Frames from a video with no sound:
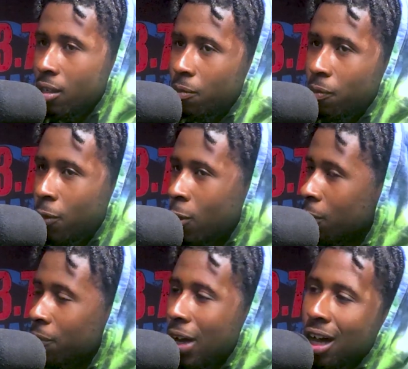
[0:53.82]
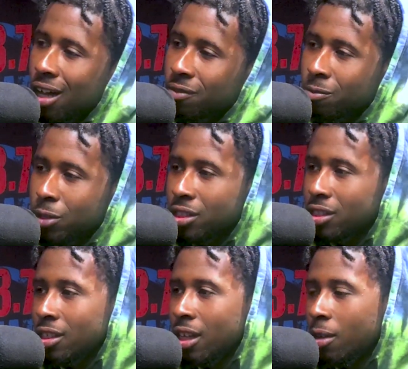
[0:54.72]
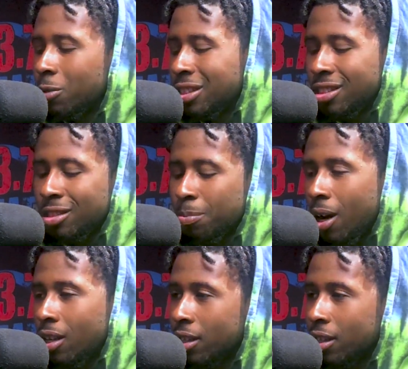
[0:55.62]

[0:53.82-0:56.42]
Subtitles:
4 or 5, which is a small